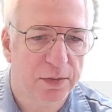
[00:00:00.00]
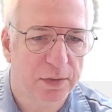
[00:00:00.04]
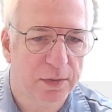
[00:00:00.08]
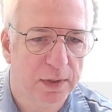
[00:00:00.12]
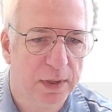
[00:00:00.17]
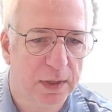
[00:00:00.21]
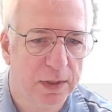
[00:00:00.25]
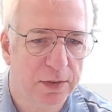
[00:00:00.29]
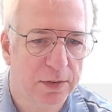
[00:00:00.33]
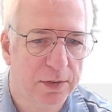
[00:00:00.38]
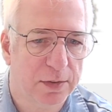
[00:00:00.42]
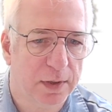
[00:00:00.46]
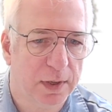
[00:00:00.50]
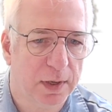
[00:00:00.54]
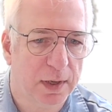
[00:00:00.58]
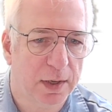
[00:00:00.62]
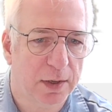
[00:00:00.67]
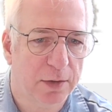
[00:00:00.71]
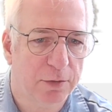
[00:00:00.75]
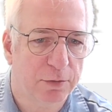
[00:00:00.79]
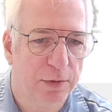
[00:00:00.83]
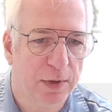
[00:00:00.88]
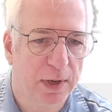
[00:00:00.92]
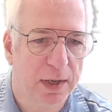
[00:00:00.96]
Let's
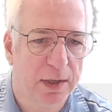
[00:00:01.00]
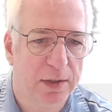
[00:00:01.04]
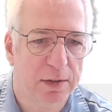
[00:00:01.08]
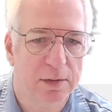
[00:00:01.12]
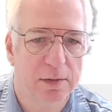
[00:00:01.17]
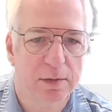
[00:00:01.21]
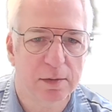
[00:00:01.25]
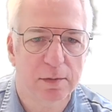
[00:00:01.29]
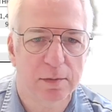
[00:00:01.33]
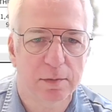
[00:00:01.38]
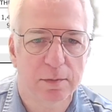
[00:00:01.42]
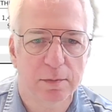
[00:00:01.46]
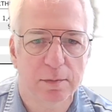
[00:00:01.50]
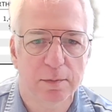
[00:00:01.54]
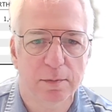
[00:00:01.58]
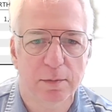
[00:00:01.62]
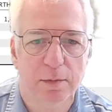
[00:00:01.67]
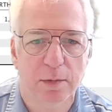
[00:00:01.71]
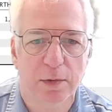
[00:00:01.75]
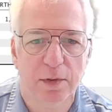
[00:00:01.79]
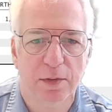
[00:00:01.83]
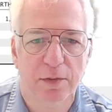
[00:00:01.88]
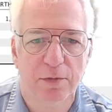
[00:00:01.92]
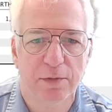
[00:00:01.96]
try
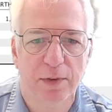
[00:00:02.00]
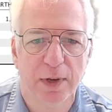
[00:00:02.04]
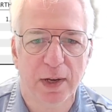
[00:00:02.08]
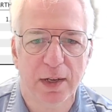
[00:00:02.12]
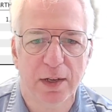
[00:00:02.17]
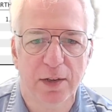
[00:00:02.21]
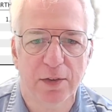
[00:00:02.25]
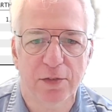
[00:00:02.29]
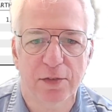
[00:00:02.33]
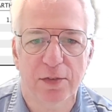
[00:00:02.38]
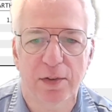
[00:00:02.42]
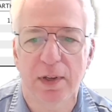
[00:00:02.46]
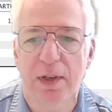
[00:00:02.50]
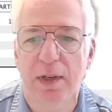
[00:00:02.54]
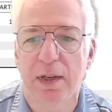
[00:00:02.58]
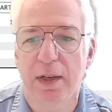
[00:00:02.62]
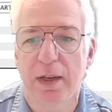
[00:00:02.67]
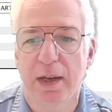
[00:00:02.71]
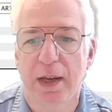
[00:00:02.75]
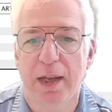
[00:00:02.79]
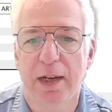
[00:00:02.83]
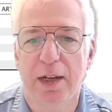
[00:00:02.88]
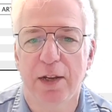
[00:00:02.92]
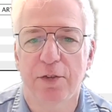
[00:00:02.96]
arthritis,
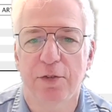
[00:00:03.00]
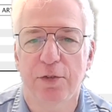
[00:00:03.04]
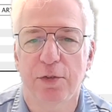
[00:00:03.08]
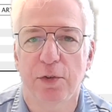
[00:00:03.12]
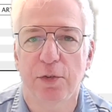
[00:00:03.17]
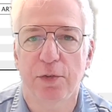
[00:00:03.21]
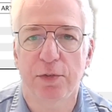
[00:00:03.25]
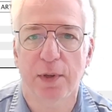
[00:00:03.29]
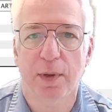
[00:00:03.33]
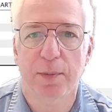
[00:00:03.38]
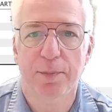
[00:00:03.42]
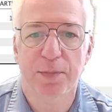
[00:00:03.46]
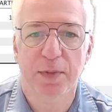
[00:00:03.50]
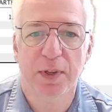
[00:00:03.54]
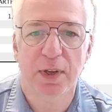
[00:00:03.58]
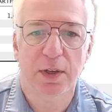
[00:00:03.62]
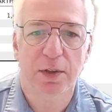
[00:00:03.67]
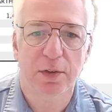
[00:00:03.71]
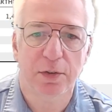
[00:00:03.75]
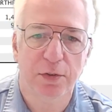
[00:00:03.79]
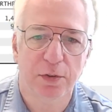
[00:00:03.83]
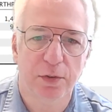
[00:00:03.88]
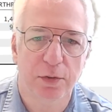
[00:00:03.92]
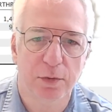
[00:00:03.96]
and it shows up there
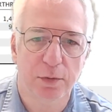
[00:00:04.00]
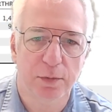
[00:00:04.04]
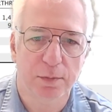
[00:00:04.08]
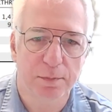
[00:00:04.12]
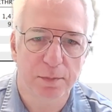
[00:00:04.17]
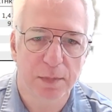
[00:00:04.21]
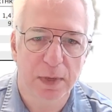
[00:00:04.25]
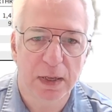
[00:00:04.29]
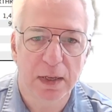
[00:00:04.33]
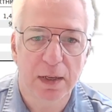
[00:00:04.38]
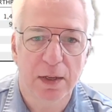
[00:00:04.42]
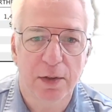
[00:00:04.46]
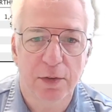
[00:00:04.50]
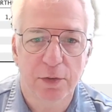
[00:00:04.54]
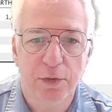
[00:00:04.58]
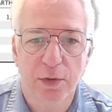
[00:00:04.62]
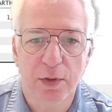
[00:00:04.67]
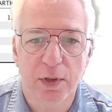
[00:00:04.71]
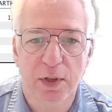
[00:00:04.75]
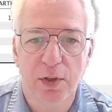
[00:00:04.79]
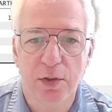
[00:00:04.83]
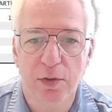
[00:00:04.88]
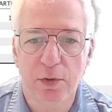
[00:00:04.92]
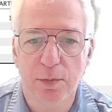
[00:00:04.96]
too. So you
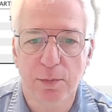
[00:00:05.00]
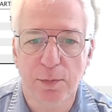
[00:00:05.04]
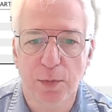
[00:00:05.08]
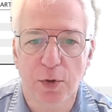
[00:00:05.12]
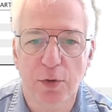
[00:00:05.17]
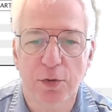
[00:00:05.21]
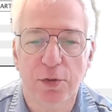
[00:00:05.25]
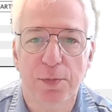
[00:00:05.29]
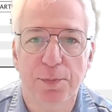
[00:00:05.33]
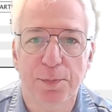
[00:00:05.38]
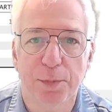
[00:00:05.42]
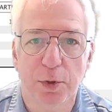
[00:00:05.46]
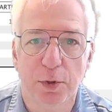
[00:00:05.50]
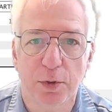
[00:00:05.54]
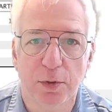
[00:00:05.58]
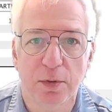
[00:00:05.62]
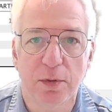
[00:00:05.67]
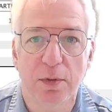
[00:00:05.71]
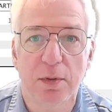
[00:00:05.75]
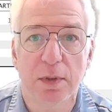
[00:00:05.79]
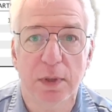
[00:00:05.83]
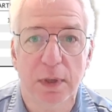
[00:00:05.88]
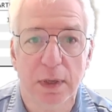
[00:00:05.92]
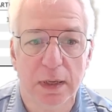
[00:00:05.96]
can do
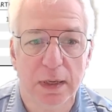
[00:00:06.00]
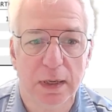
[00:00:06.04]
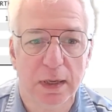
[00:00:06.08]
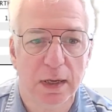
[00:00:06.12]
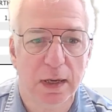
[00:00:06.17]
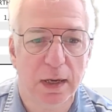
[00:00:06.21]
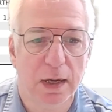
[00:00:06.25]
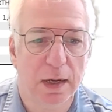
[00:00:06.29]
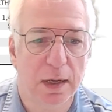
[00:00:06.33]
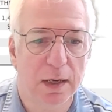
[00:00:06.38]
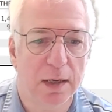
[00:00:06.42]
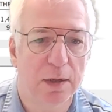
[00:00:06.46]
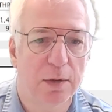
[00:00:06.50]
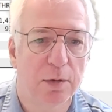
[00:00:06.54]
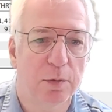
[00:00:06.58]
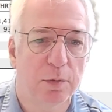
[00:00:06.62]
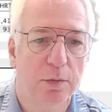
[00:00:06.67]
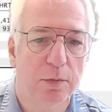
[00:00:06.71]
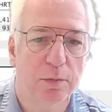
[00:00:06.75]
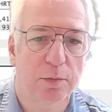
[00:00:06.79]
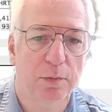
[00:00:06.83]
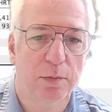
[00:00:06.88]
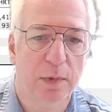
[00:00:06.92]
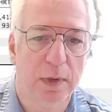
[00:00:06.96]
multiple
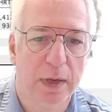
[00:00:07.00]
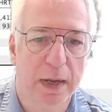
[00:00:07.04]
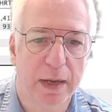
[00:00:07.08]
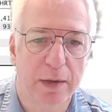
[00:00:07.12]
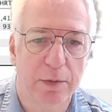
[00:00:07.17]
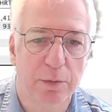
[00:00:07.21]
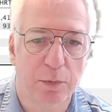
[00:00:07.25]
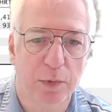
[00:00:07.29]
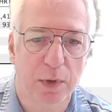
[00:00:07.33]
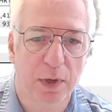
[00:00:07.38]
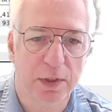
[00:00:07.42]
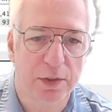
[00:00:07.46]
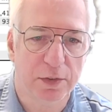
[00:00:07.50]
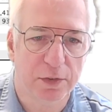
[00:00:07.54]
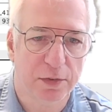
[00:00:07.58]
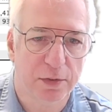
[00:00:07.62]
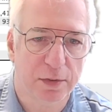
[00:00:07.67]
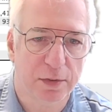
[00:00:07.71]
at once.